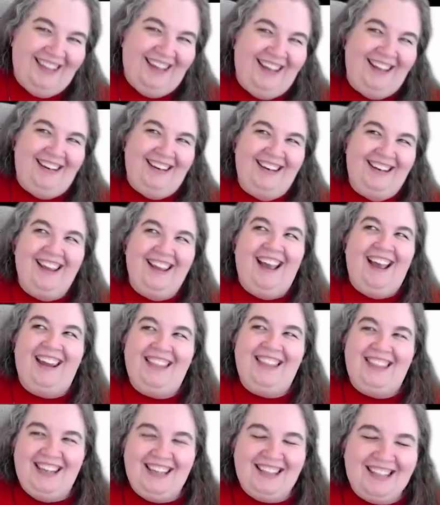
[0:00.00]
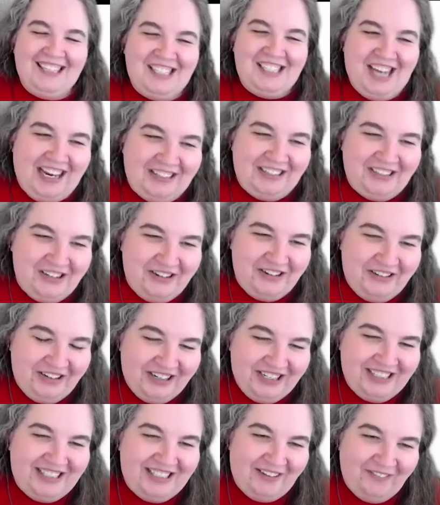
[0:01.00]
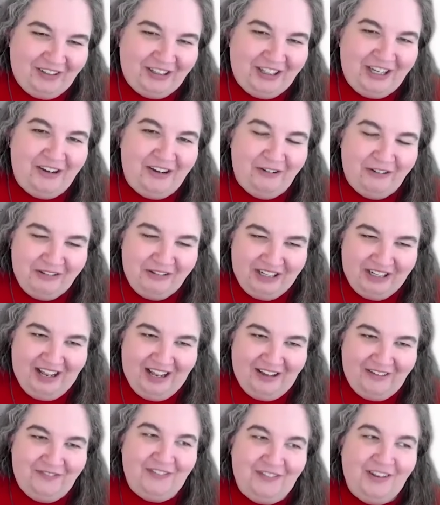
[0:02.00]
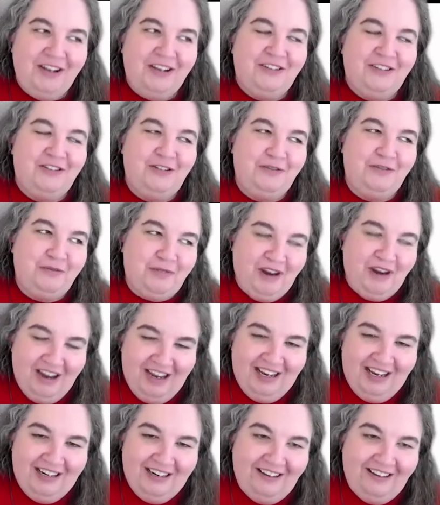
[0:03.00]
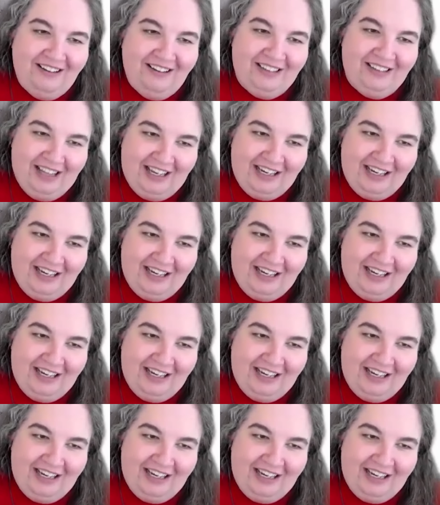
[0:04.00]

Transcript: that I think the Jack Jr. is definitely old enough to ride to ride a,